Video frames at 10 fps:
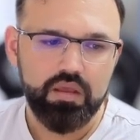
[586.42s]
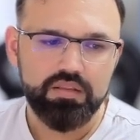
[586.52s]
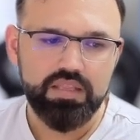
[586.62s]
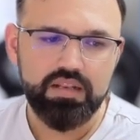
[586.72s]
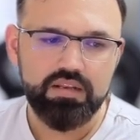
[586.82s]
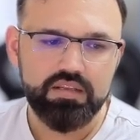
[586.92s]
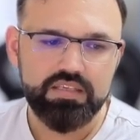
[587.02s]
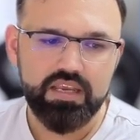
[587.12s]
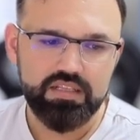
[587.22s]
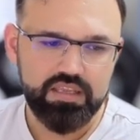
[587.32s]
Then the
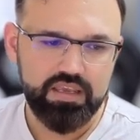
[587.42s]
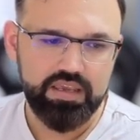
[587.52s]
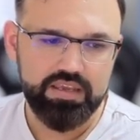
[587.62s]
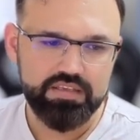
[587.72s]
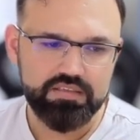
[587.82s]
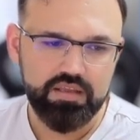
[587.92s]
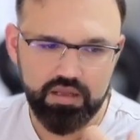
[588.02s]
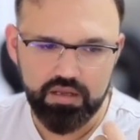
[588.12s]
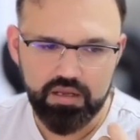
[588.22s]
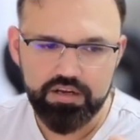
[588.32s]
second thing is
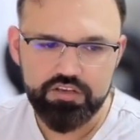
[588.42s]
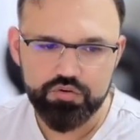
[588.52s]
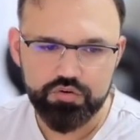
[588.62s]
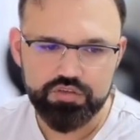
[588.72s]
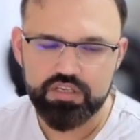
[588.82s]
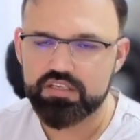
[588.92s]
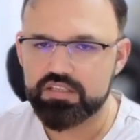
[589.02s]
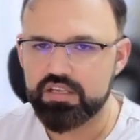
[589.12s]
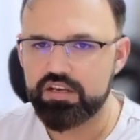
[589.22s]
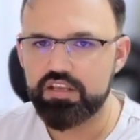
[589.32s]
a resource.
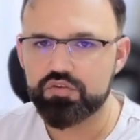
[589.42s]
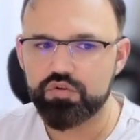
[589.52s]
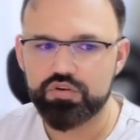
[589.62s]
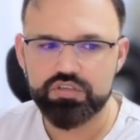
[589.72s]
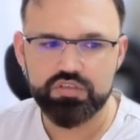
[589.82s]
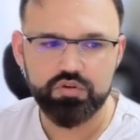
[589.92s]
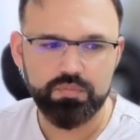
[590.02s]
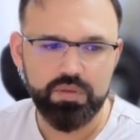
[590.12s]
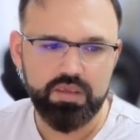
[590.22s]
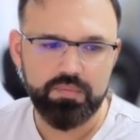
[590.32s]
It's a resource, could
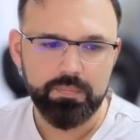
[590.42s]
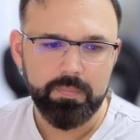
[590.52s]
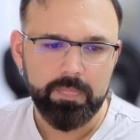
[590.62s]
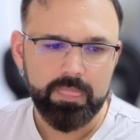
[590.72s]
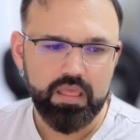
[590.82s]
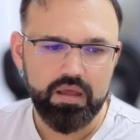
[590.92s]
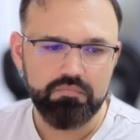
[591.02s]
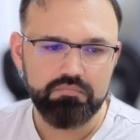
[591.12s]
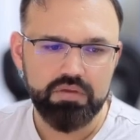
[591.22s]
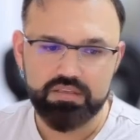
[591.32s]
be
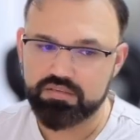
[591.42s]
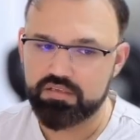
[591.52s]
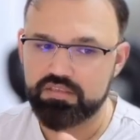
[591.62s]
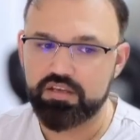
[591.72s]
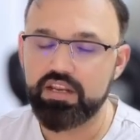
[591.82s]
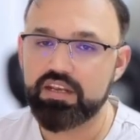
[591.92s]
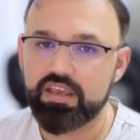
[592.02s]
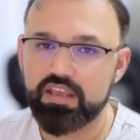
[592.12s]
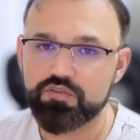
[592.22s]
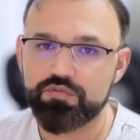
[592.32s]
it's a
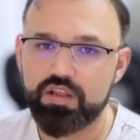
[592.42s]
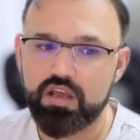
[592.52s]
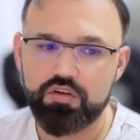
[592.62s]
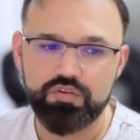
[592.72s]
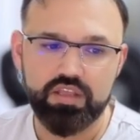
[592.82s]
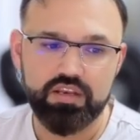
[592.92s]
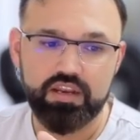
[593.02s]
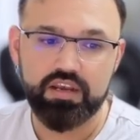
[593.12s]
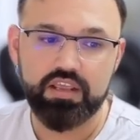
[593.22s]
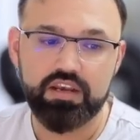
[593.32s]
greeting as of now.
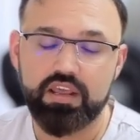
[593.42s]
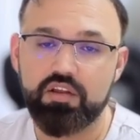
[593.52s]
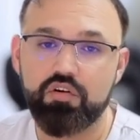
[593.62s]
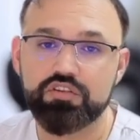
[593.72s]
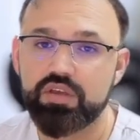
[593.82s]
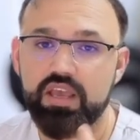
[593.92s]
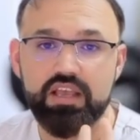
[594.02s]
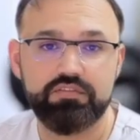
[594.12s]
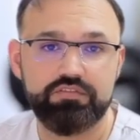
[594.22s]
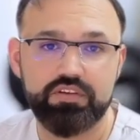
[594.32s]
It can also
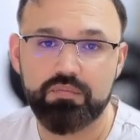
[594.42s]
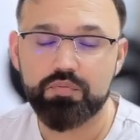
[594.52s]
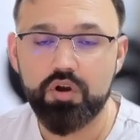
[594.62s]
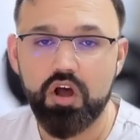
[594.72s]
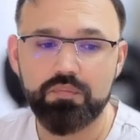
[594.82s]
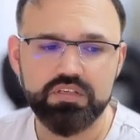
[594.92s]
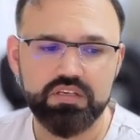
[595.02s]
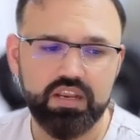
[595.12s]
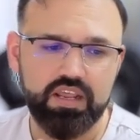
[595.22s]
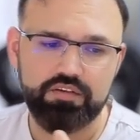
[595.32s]
have prompts. It
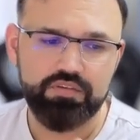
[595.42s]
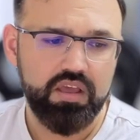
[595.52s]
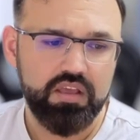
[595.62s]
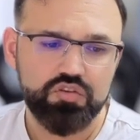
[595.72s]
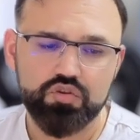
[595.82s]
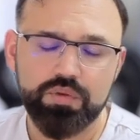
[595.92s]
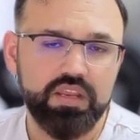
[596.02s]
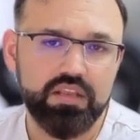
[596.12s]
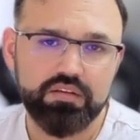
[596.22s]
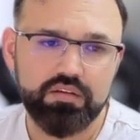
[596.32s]
can have, so many
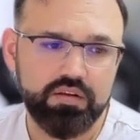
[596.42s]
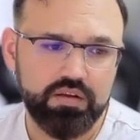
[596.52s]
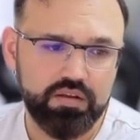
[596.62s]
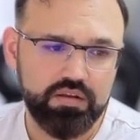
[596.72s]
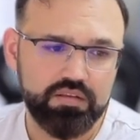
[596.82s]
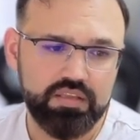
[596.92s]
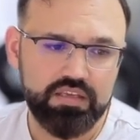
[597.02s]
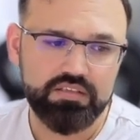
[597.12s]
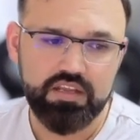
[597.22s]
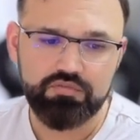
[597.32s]
other
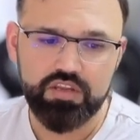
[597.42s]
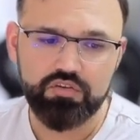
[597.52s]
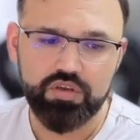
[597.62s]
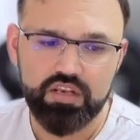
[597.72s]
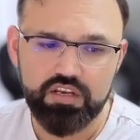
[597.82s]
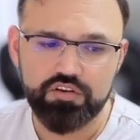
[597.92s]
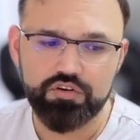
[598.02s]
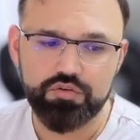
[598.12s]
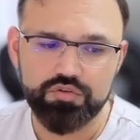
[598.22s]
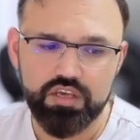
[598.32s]
things that you can
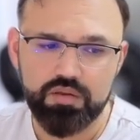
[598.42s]
introduce here.